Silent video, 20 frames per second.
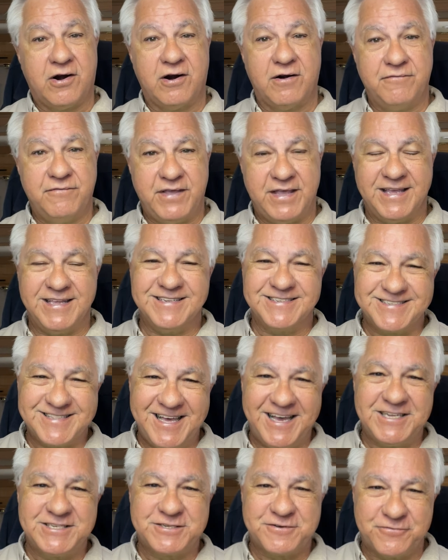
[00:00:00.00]
RVs,
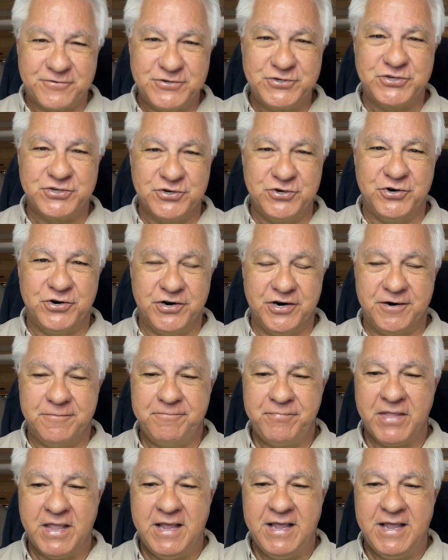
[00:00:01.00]
that's for sure.